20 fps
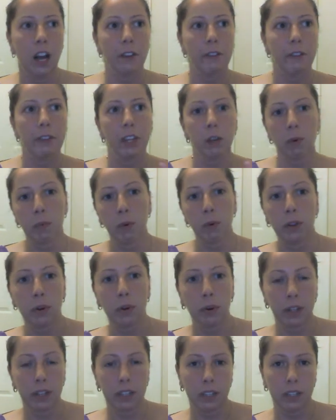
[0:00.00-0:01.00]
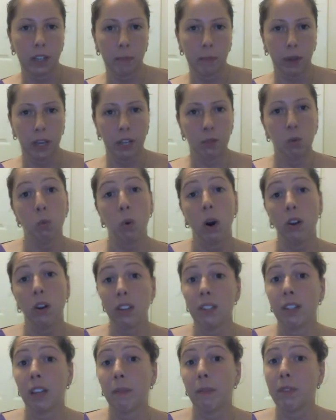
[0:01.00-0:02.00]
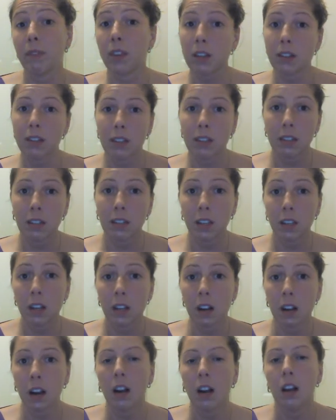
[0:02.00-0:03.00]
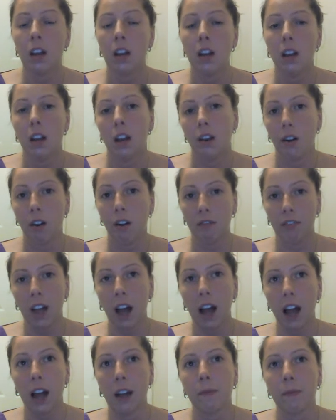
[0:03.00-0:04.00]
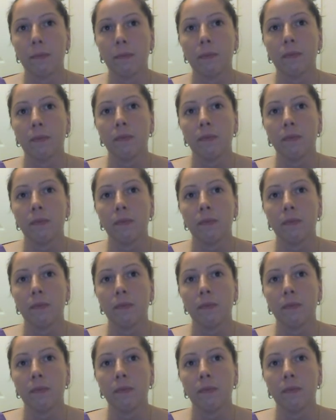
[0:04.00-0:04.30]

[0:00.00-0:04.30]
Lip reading: I feel like we're both going at the same pace. We want the same things this year and all of that.